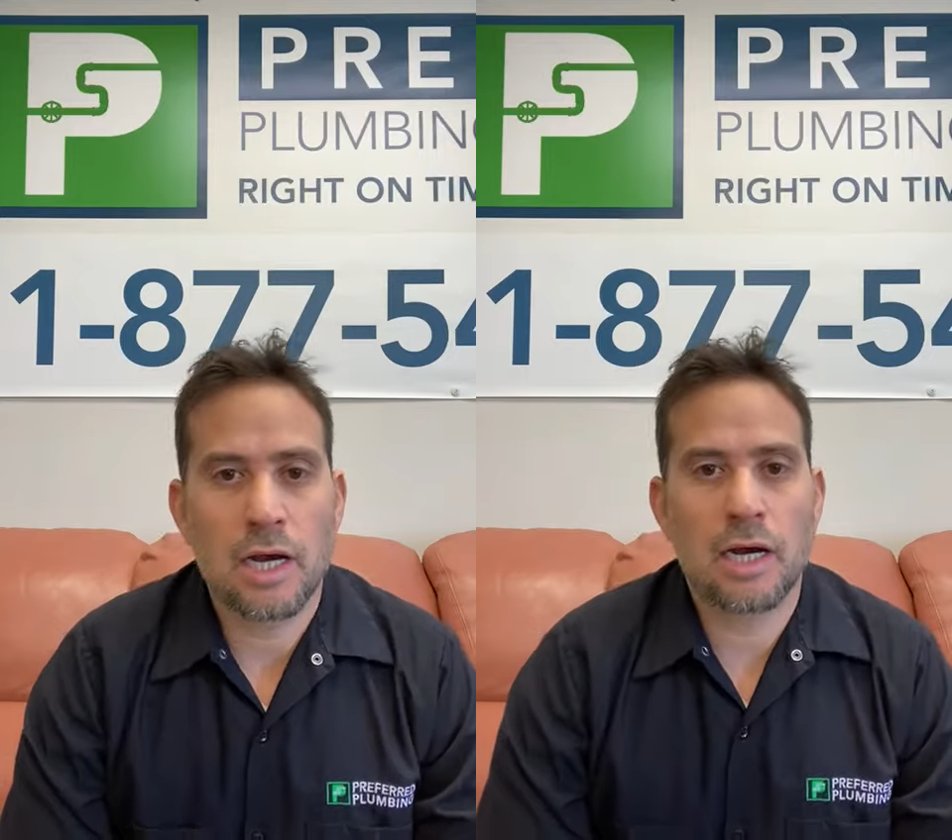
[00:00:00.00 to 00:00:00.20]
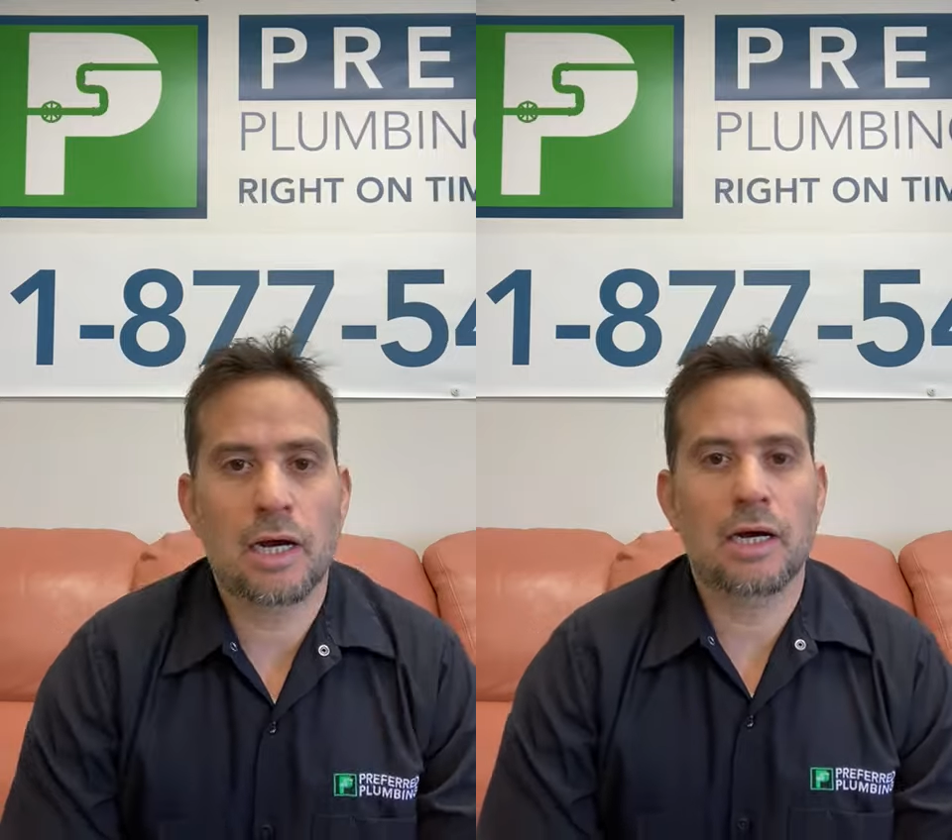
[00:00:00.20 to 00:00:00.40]

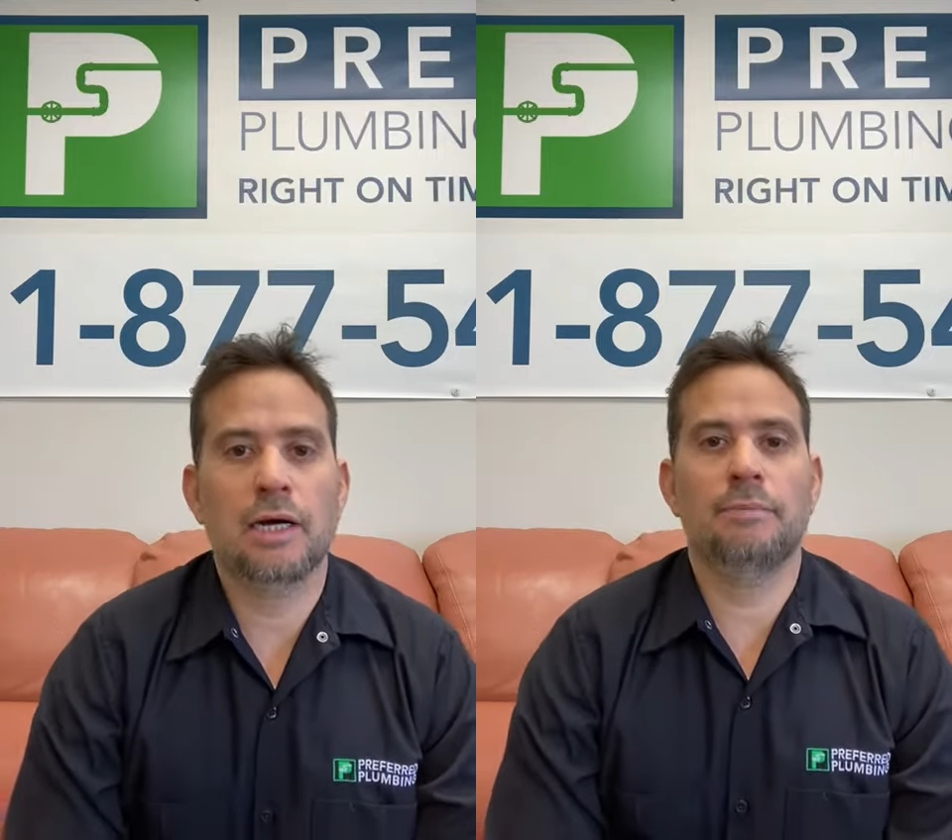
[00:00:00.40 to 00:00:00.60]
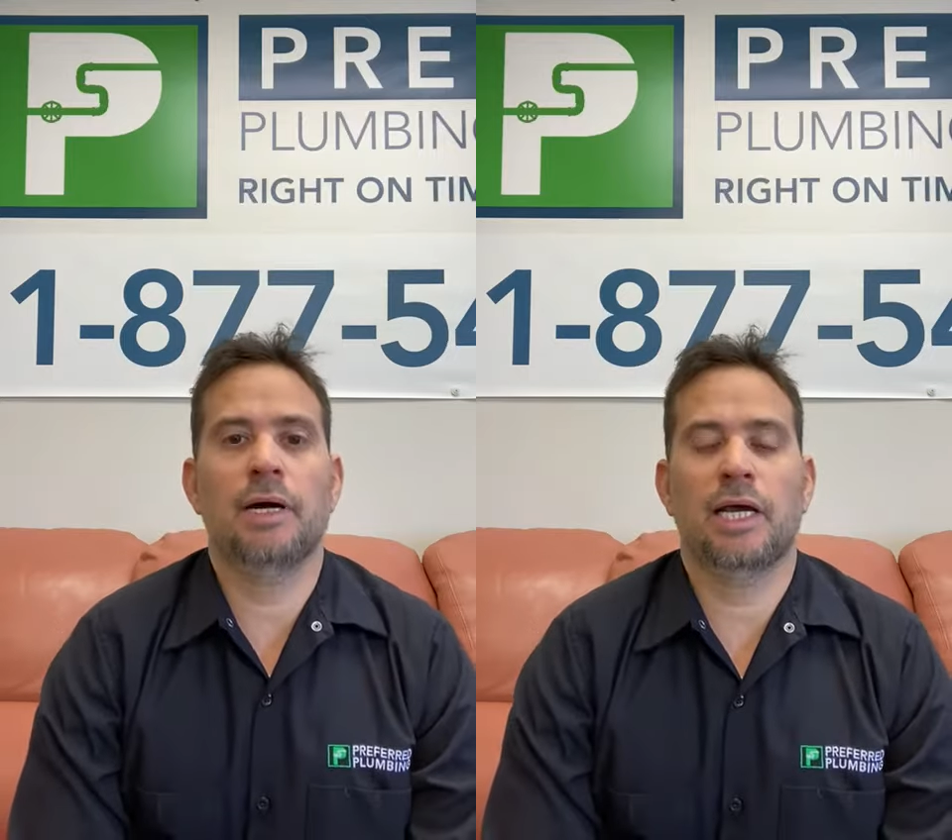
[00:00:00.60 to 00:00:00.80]

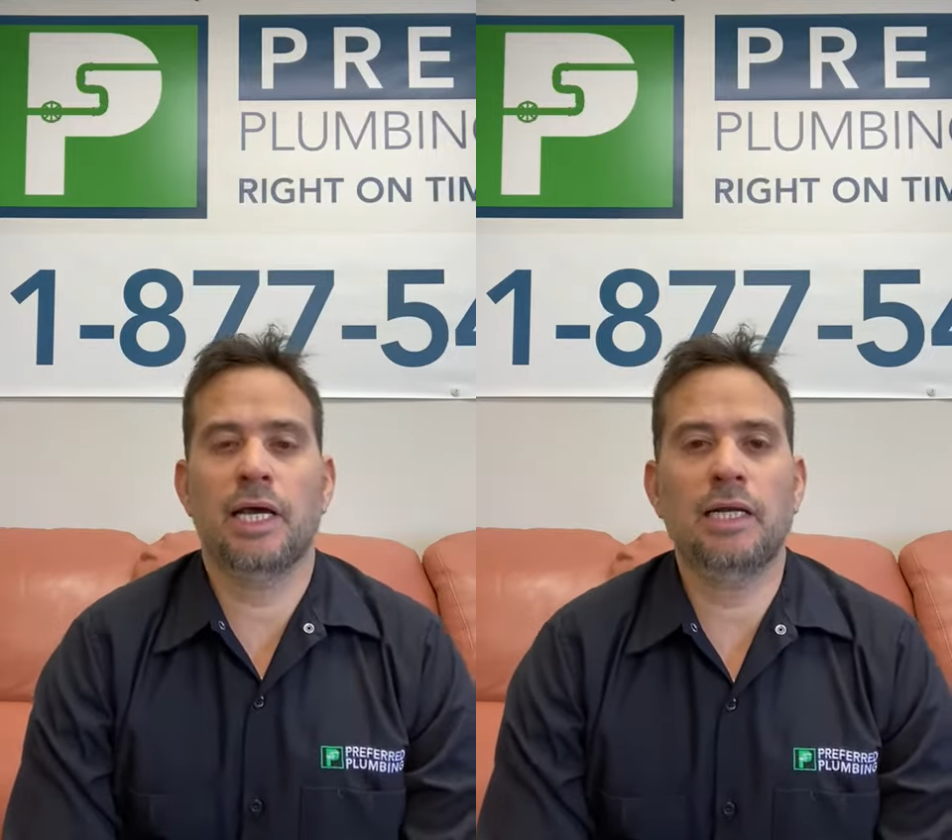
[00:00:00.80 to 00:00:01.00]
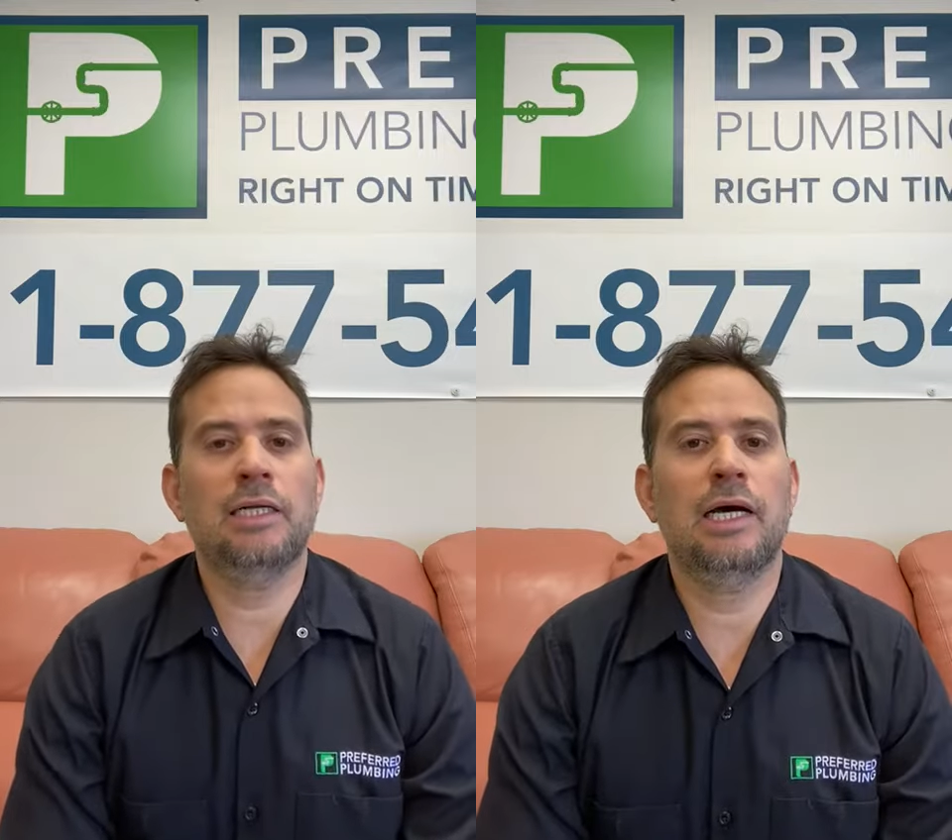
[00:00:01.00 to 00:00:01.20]
Um,
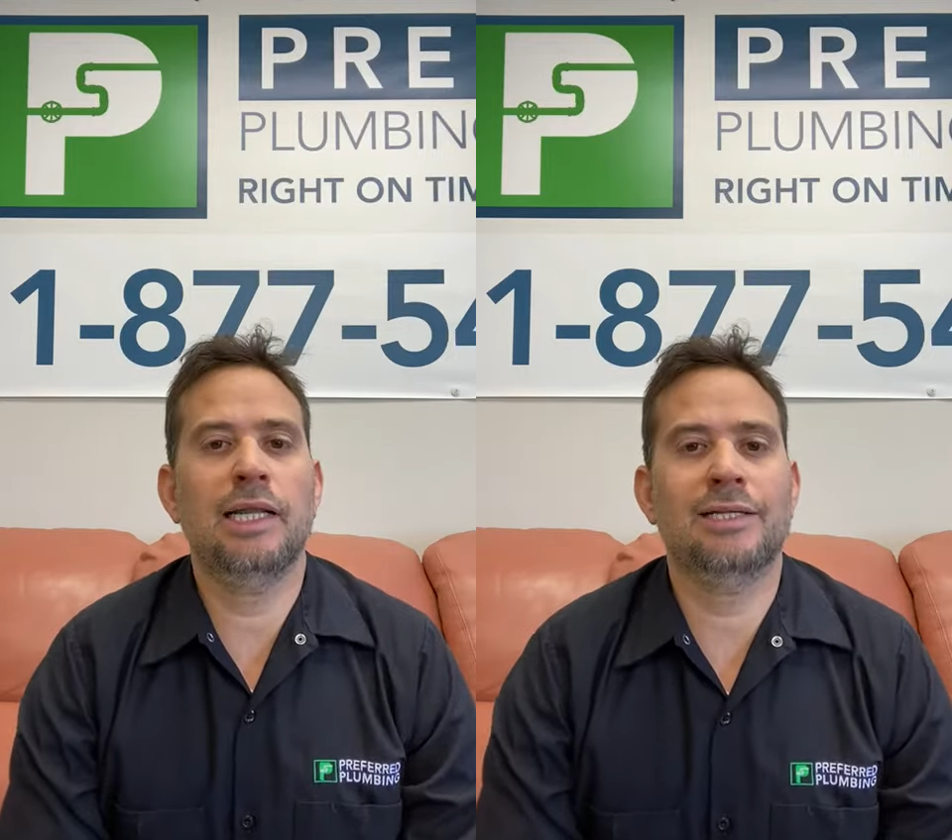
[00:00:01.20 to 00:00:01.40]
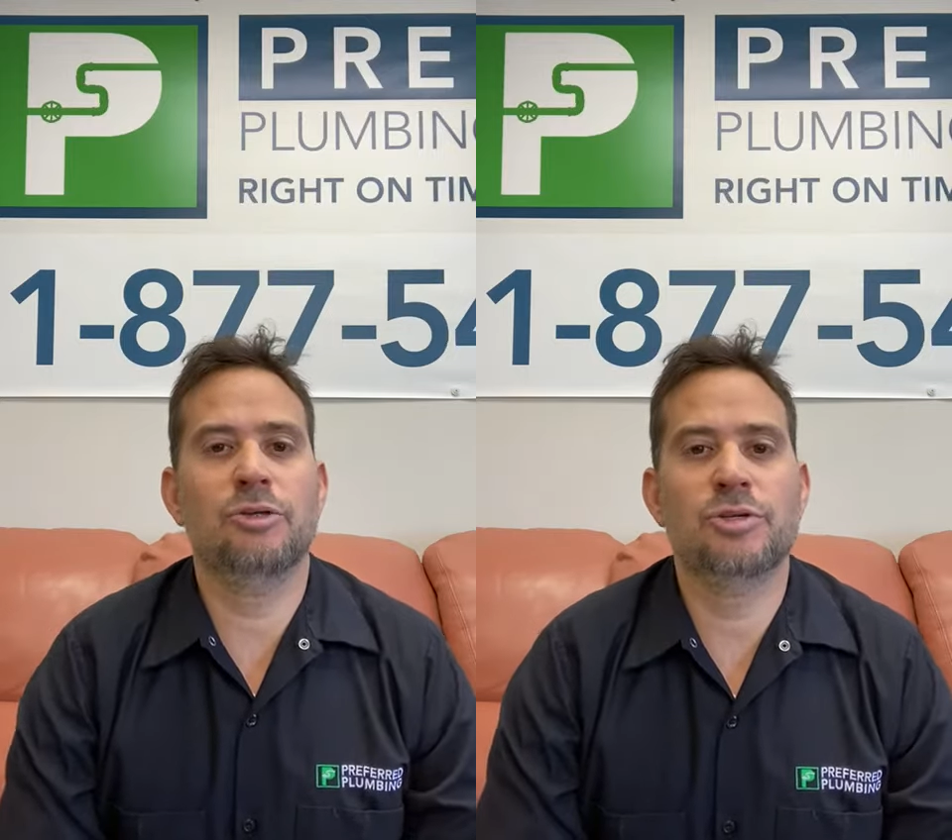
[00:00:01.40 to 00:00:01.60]
again, I
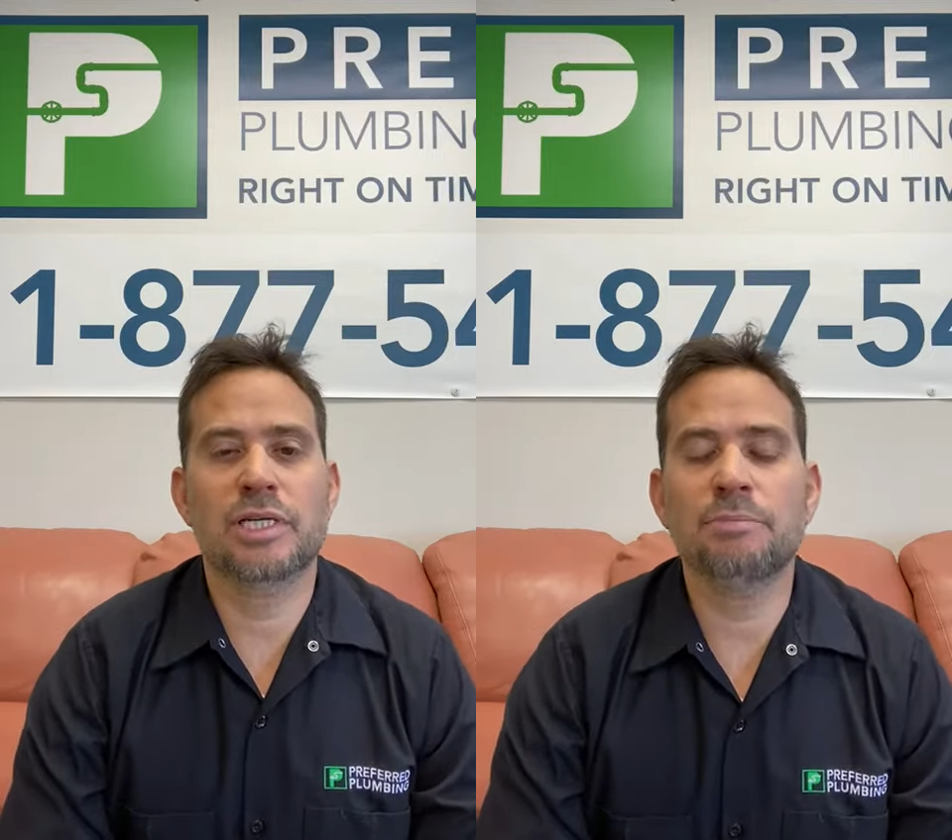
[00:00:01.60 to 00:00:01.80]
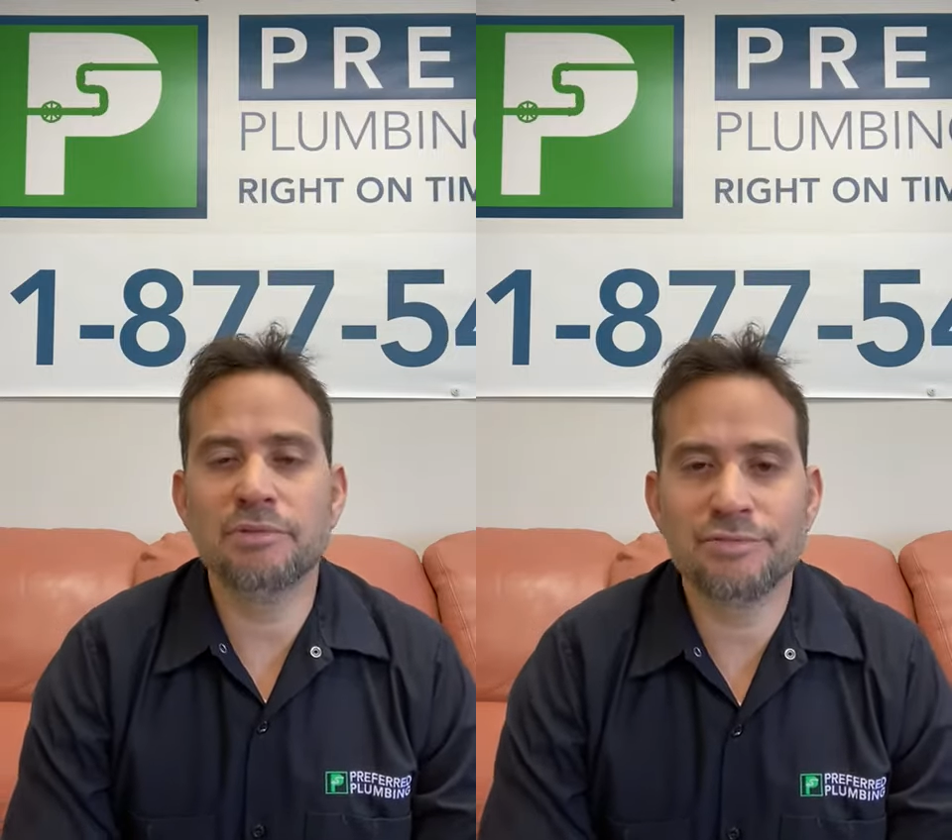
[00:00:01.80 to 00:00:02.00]
like to
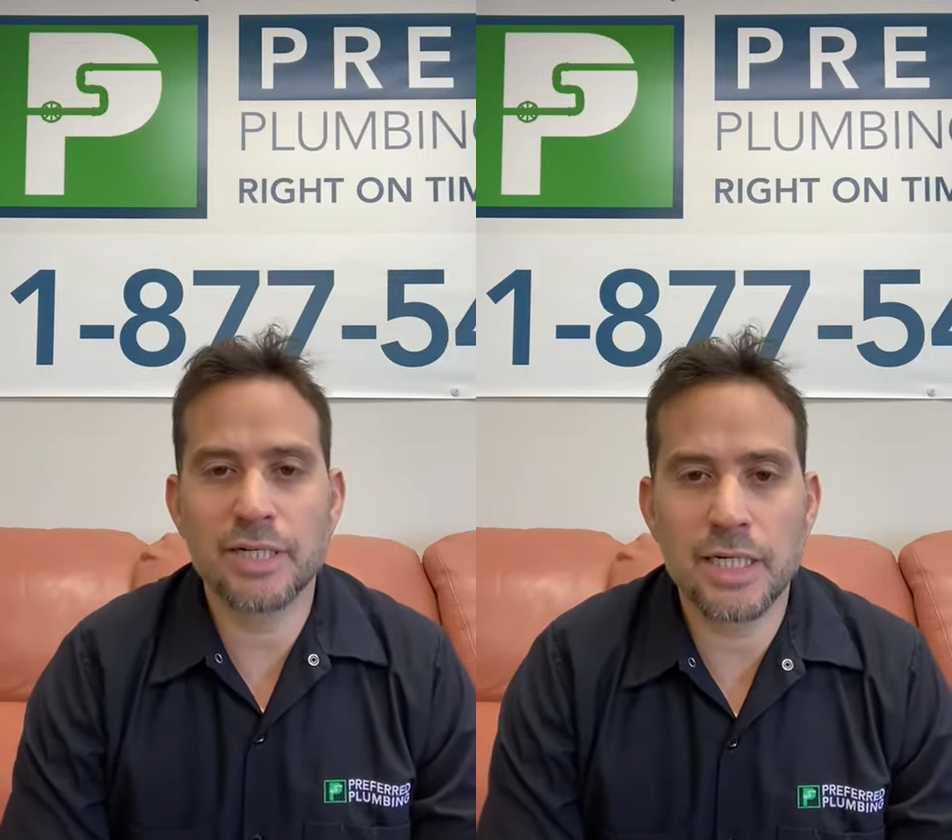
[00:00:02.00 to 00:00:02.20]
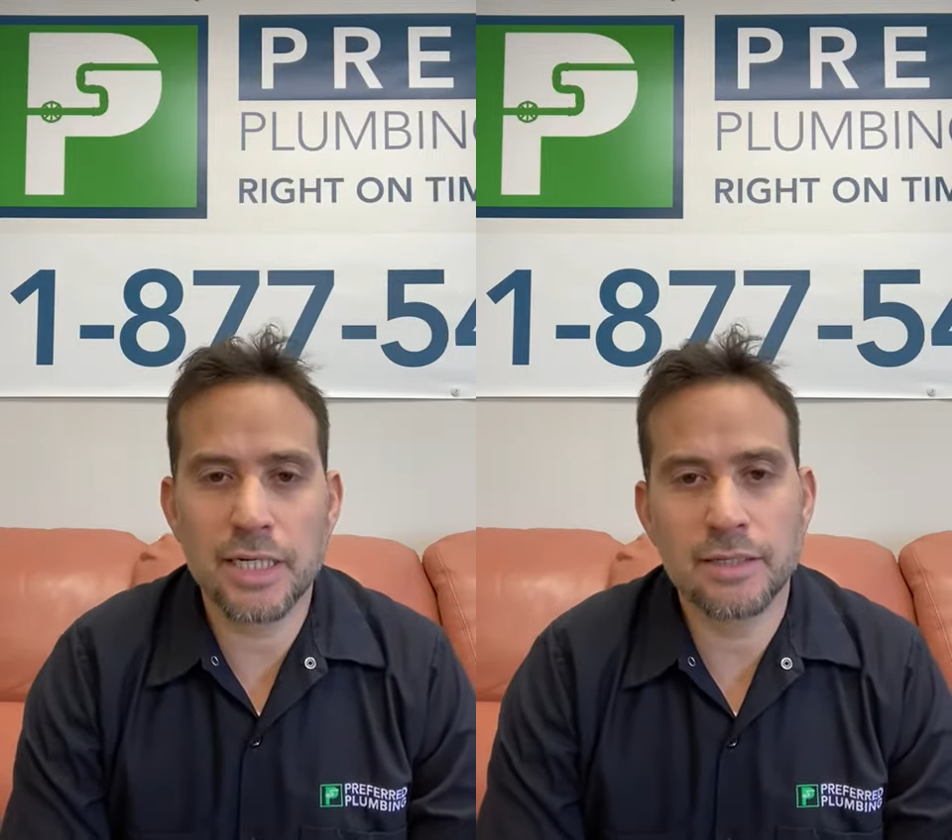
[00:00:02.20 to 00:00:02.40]

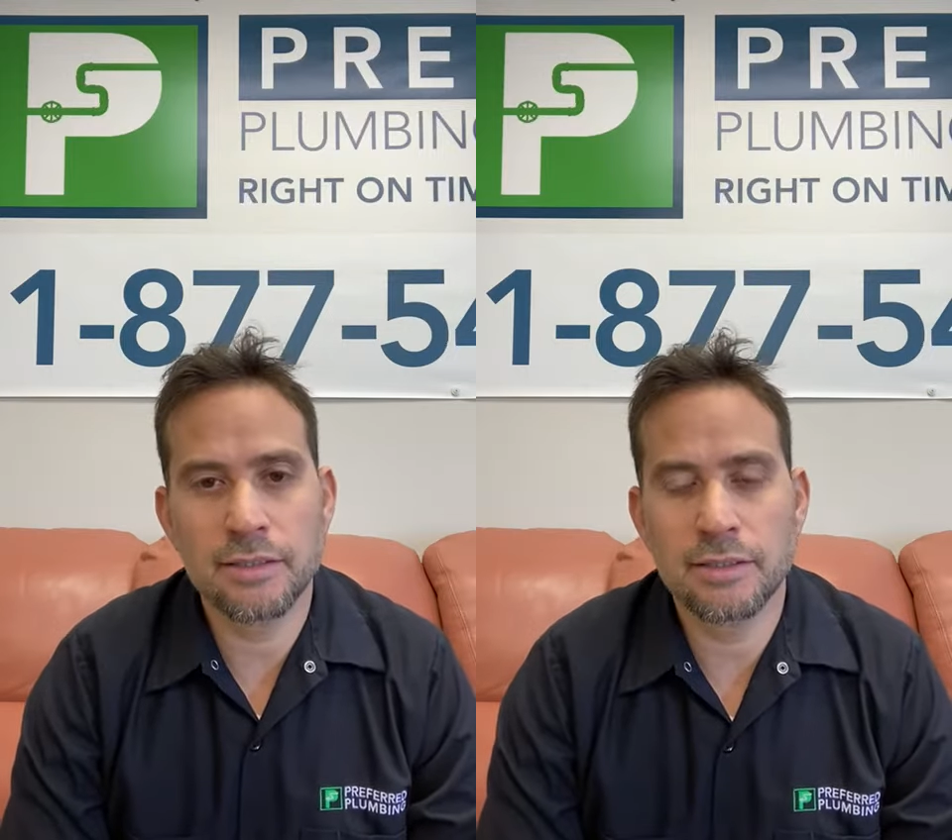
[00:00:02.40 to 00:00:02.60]
simplify